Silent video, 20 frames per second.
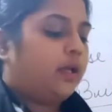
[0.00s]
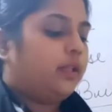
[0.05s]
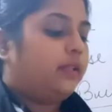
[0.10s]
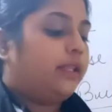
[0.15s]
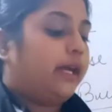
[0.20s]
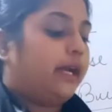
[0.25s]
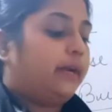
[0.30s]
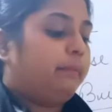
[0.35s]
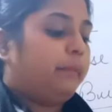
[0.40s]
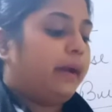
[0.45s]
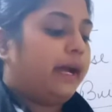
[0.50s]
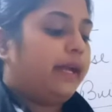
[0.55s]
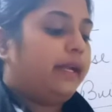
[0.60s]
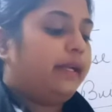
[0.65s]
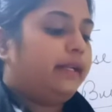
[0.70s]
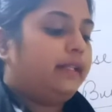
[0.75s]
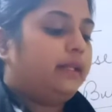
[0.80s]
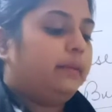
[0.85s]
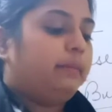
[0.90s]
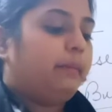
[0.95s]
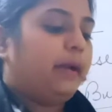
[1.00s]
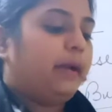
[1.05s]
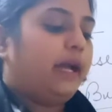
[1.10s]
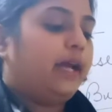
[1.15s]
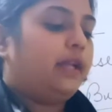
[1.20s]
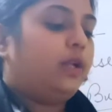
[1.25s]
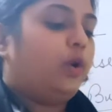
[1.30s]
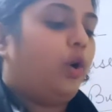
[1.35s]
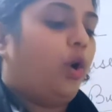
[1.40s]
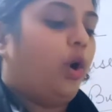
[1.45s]
that married the
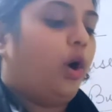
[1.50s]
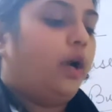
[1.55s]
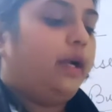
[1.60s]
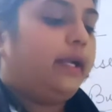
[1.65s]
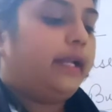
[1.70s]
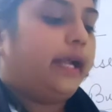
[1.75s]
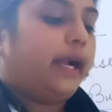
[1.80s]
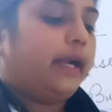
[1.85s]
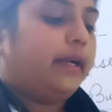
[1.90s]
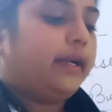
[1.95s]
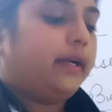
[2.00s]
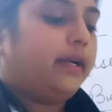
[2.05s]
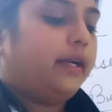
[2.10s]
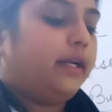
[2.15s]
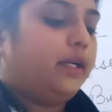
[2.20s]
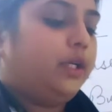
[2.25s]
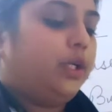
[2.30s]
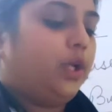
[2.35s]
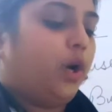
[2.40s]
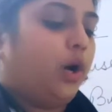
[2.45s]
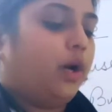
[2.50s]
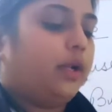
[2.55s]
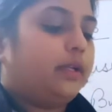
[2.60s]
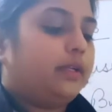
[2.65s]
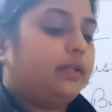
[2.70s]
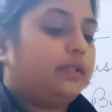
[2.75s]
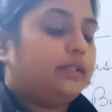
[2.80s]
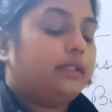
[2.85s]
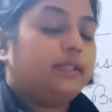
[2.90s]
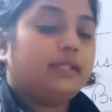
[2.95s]
man all tattered and torn.
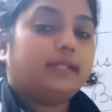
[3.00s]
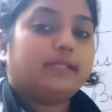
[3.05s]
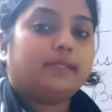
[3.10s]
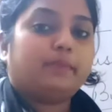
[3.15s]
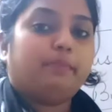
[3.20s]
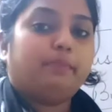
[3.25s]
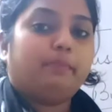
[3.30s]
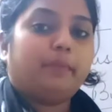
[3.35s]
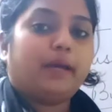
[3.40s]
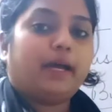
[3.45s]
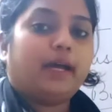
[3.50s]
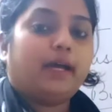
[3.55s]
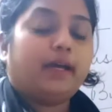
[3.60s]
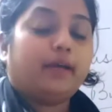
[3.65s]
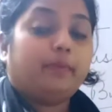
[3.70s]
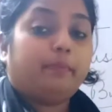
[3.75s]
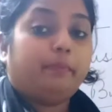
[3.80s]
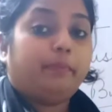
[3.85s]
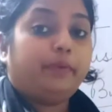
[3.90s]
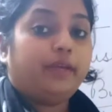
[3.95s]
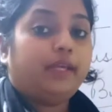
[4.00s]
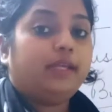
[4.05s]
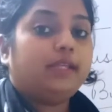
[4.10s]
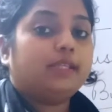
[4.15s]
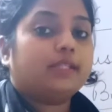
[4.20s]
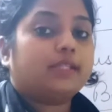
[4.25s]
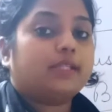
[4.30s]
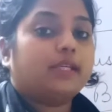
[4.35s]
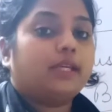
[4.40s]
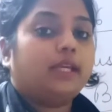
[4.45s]
This uh,
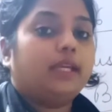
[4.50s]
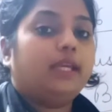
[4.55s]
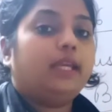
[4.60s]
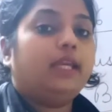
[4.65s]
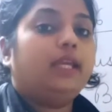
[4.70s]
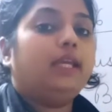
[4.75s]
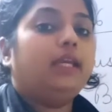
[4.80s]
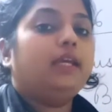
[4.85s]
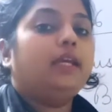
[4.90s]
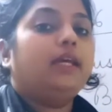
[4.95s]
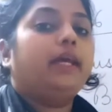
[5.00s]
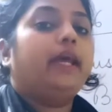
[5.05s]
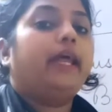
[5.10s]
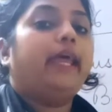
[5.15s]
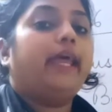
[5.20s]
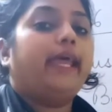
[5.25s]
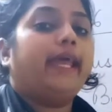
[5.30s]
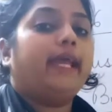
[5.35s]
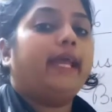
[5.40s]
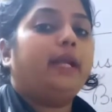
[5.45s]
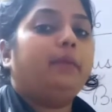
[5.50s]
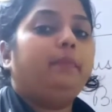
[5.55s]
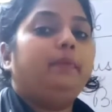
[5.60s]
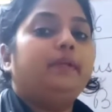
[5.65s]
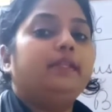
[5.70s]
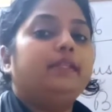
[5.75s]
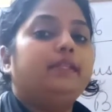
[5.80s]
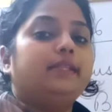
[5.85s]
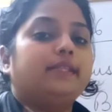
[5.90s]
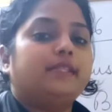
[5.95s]
priest, he helped
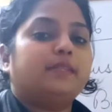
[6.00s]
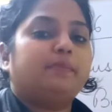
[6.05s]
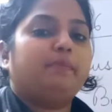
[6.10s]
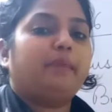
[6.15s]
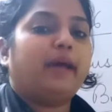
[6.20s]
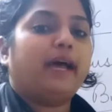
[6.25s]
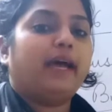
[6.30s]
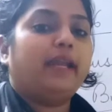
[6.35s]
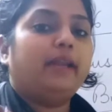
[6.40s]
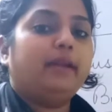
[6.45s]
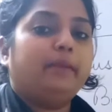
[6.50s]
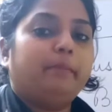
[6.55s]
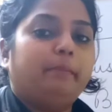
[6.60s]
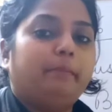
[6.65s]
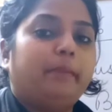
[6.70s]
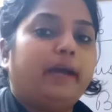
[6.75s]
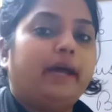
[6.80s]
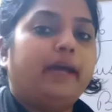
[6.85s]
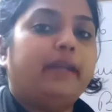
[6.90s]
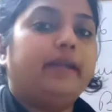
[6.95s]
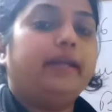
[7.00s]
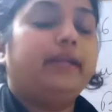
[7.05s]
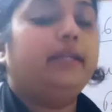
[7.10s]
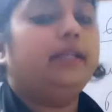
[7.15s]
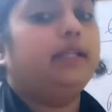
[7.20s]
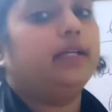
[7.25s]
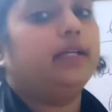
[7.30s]
this man married